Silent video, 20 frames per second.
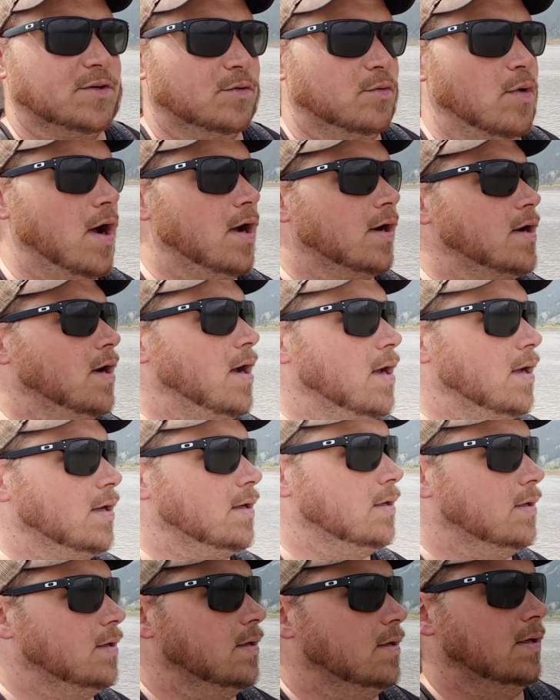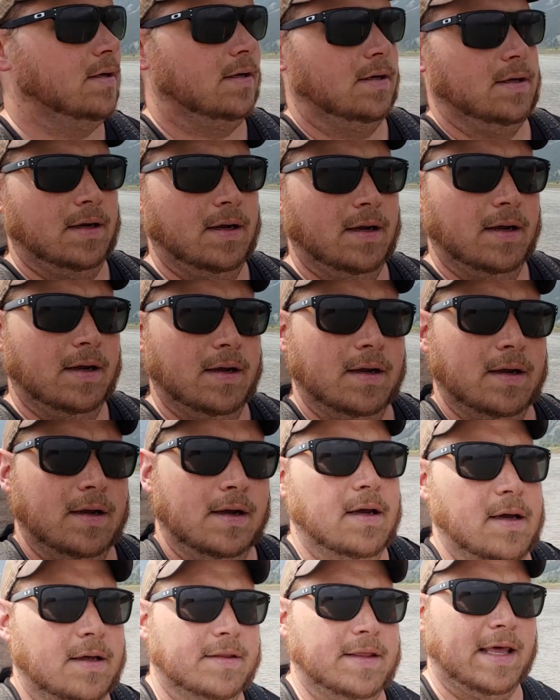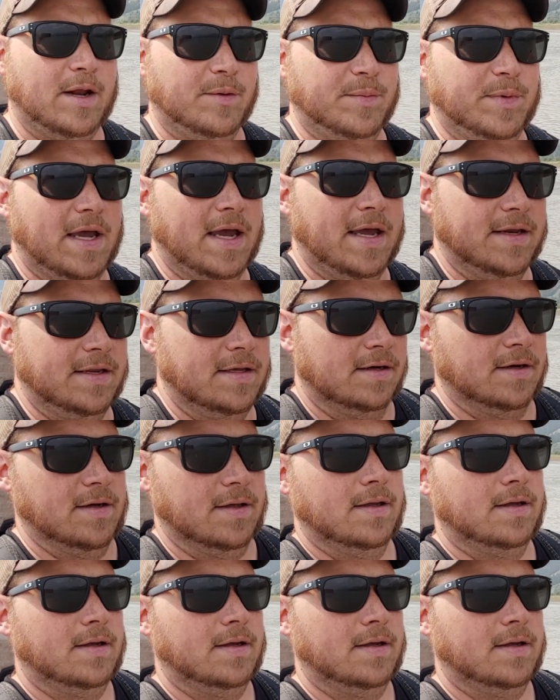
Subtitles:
to walk on, that'll be ideal.